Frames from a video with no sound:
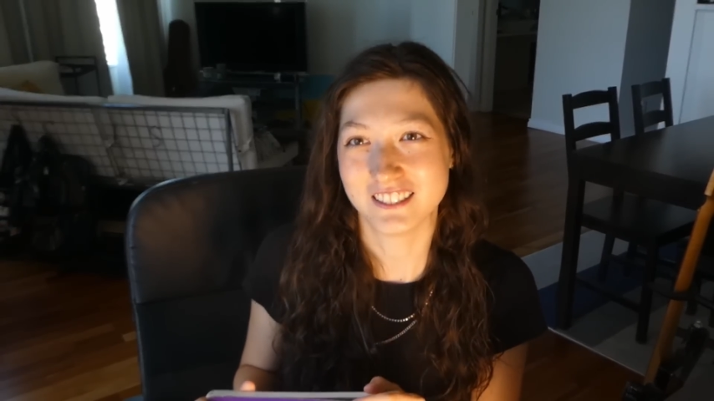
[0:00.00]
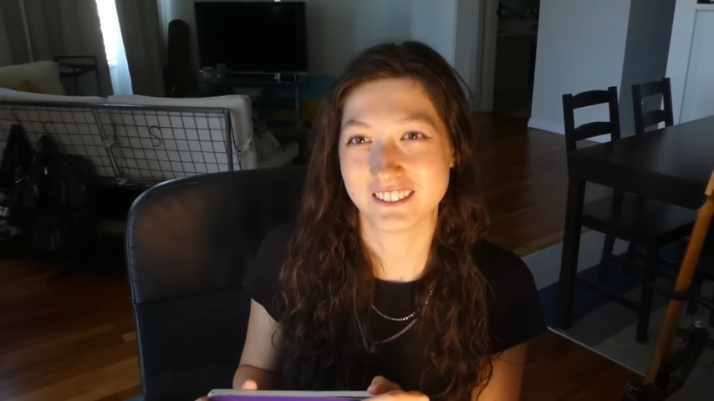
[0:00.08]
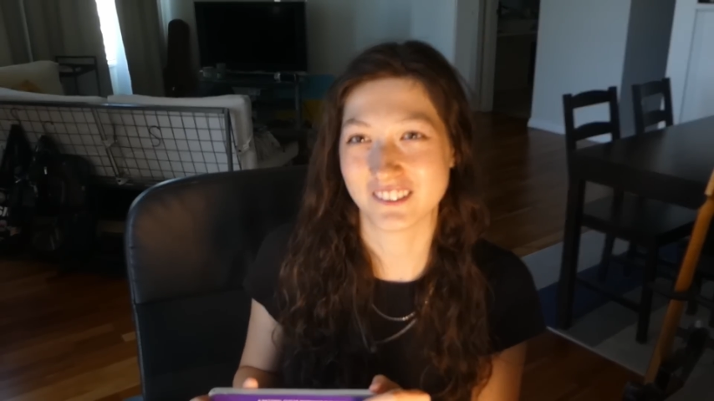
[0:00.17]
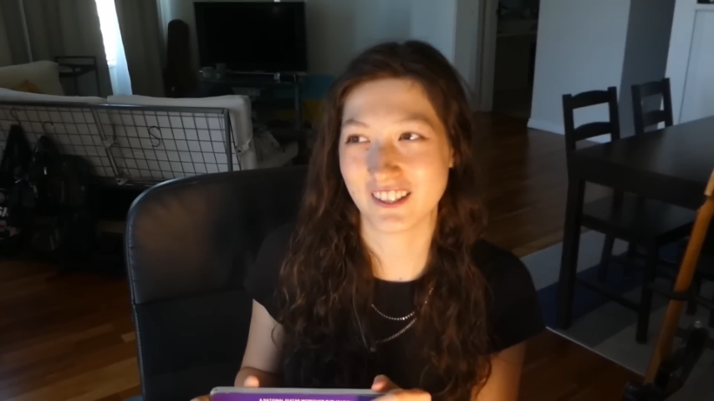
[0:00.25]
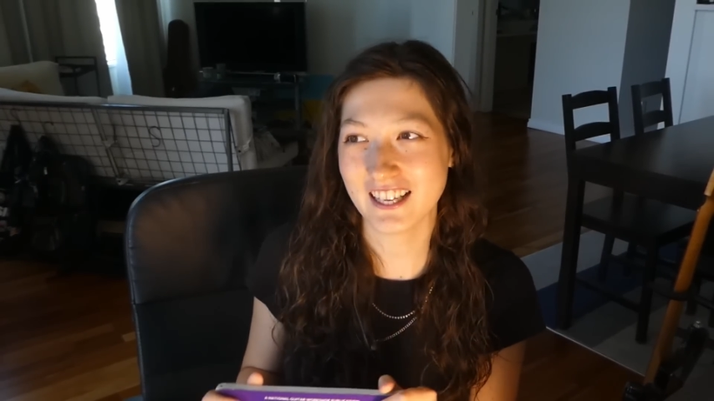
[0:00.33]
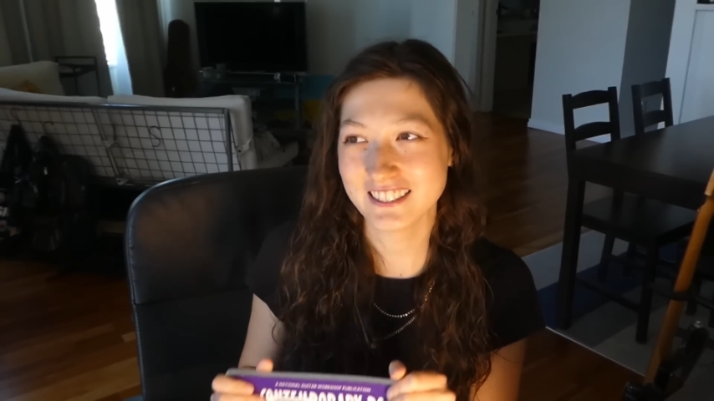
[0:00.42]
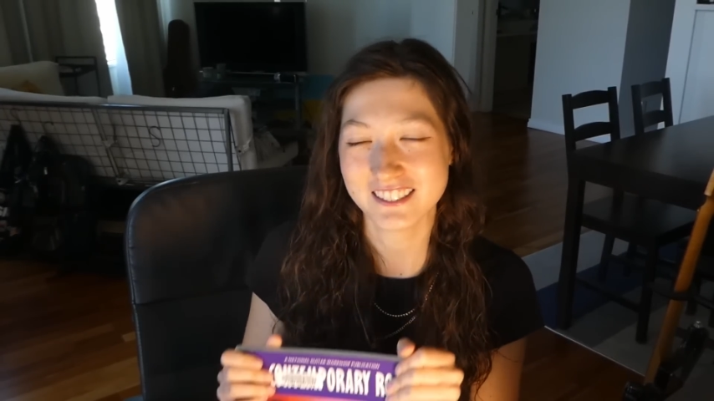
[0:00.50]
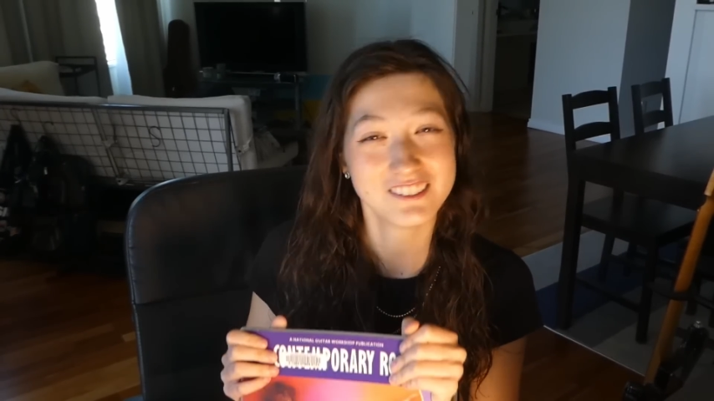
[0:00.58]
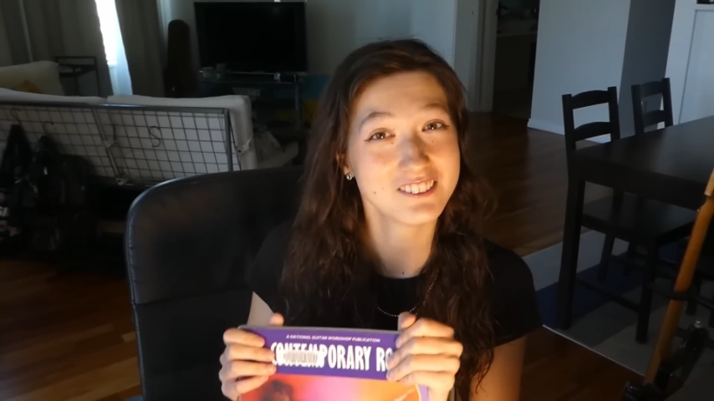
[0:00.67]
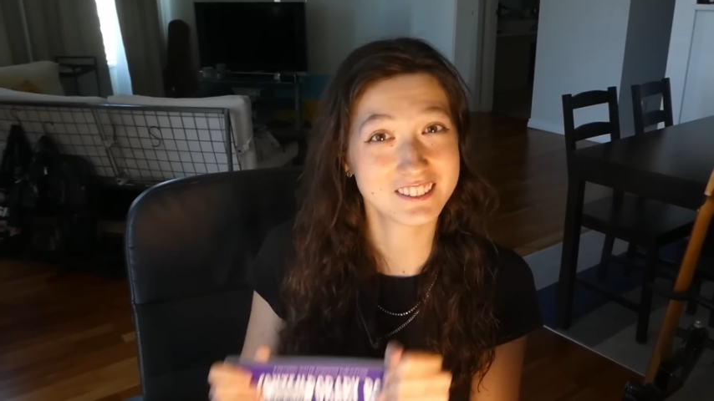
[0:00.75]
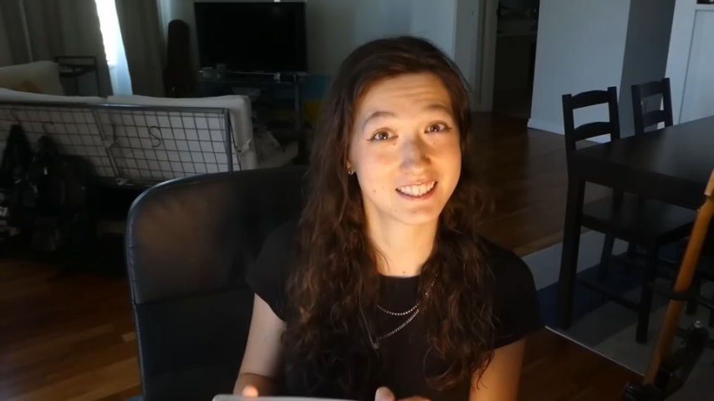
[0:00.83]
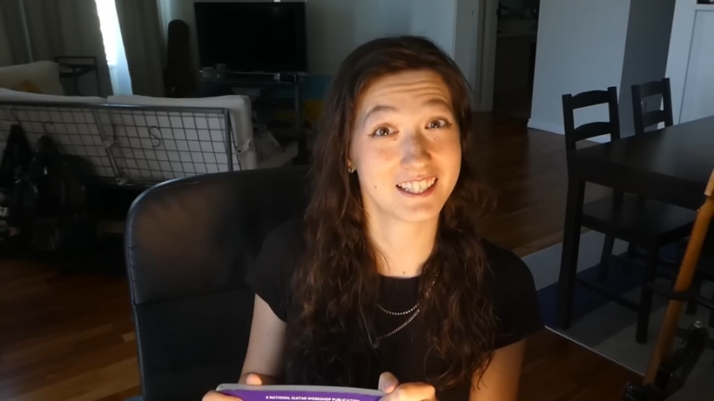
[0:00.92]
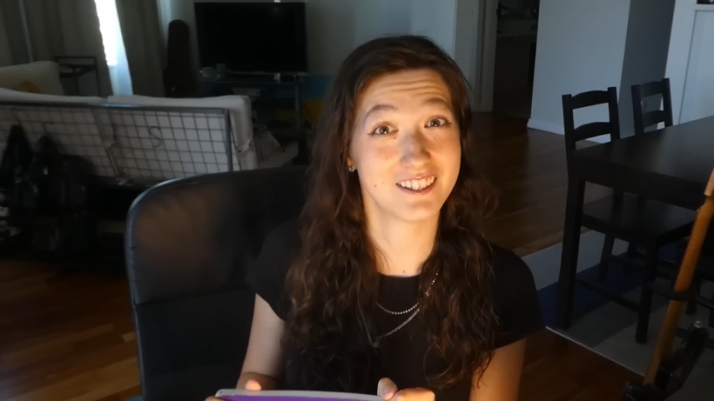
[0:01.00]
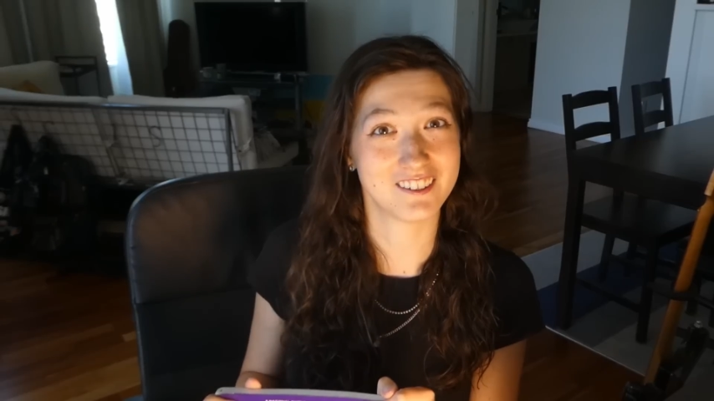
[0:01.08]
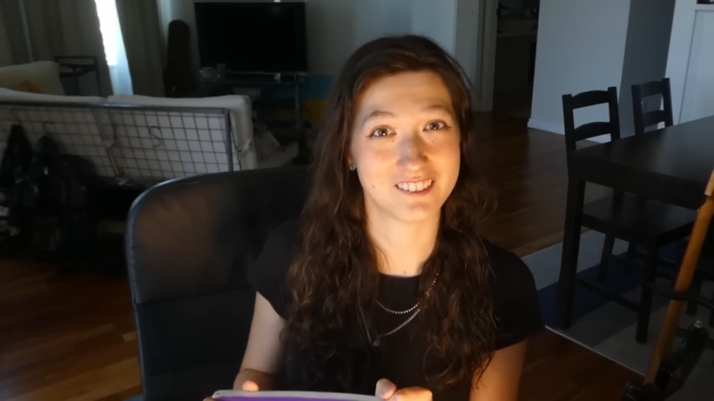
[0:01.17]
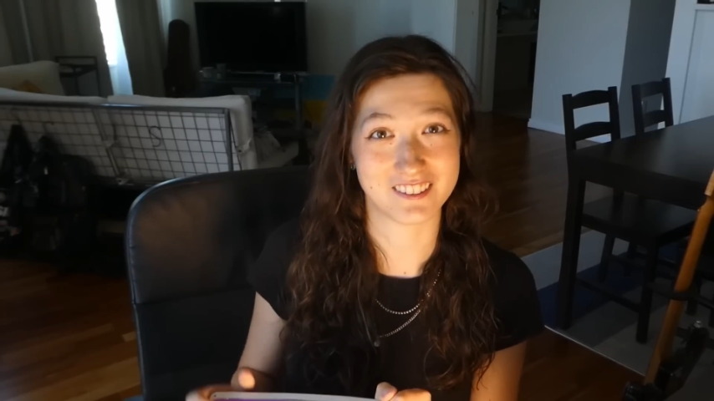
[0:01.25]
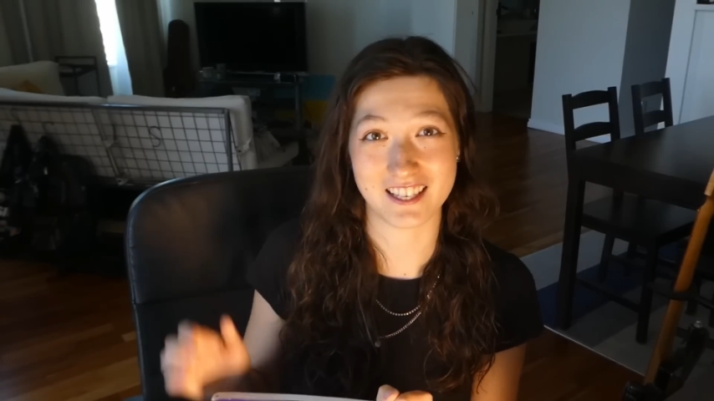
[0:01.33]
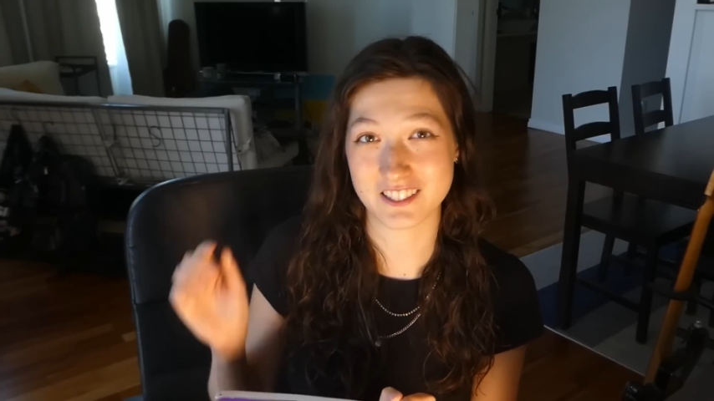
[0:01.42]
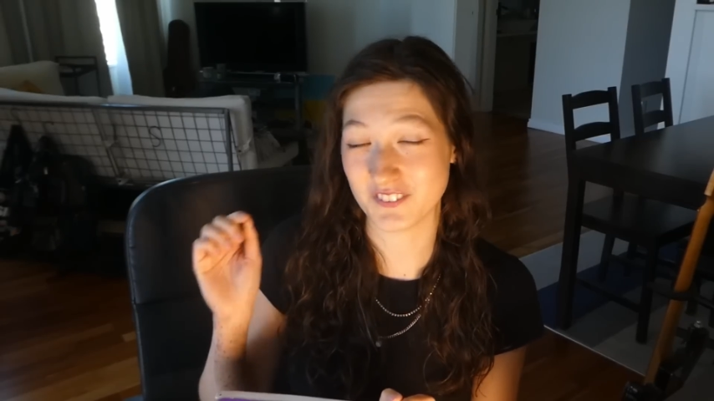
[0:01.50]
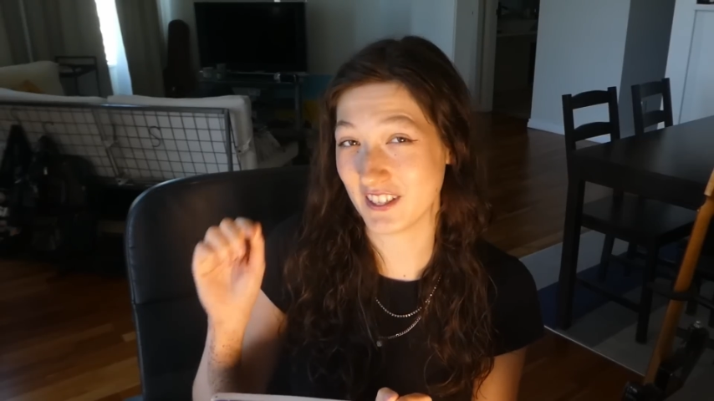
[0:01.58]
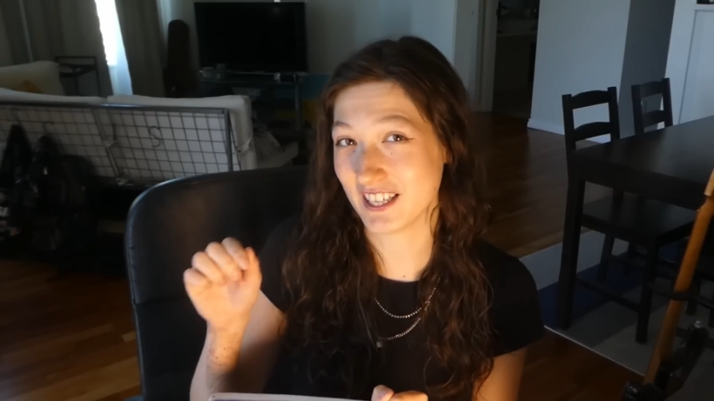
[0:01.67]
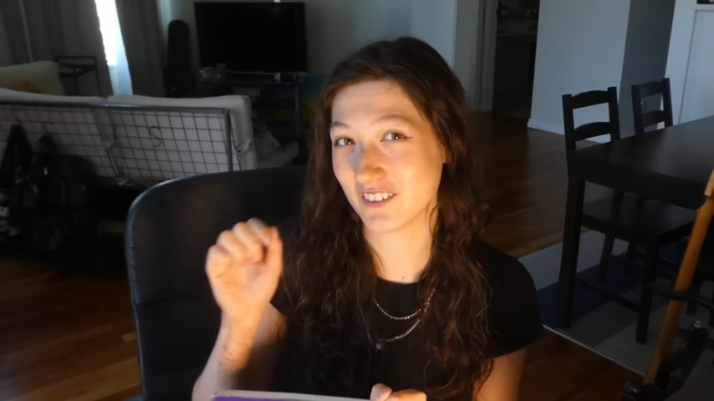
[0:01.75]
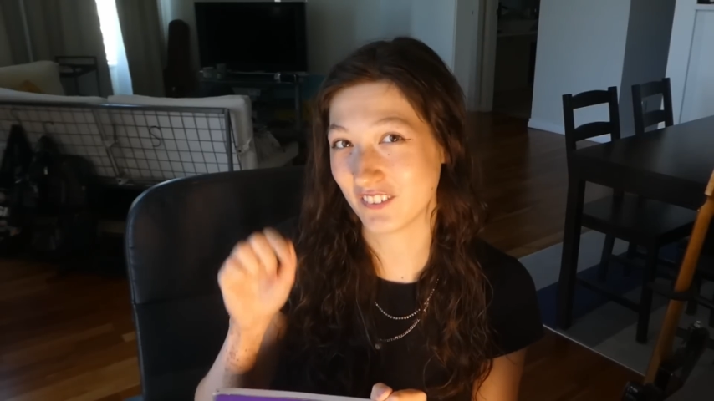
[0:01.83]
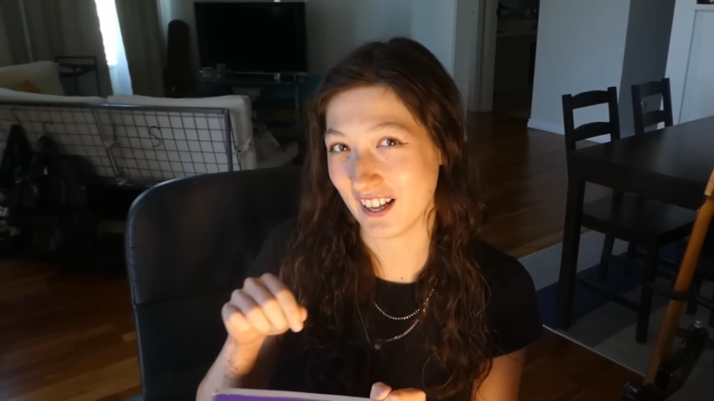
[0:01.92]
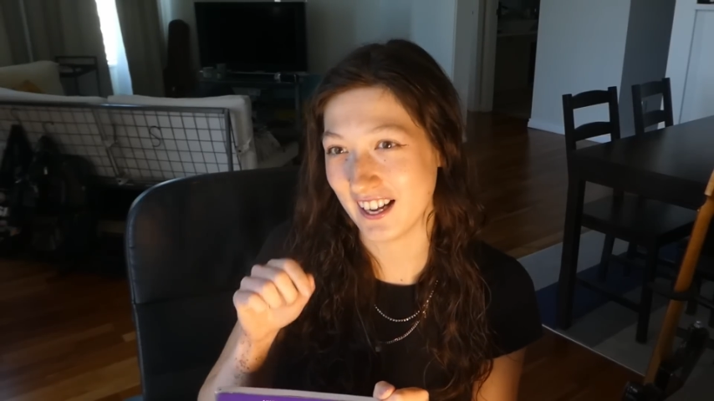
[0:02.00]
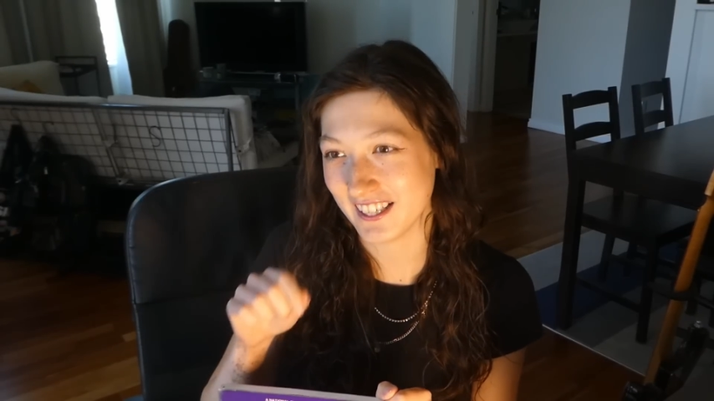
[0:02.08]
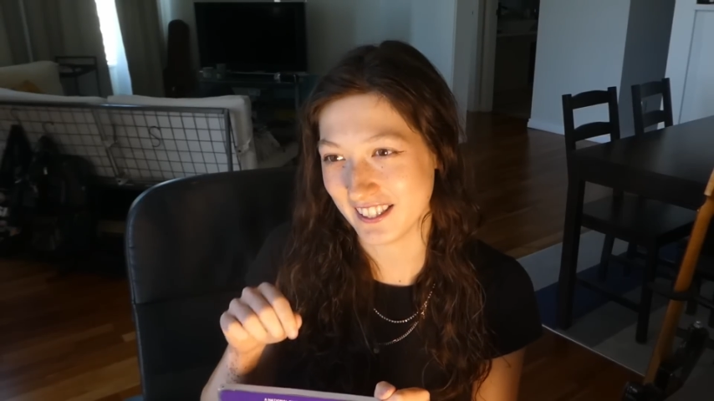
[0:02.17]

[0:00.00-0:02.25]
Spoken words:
So that's a new skill that's being applied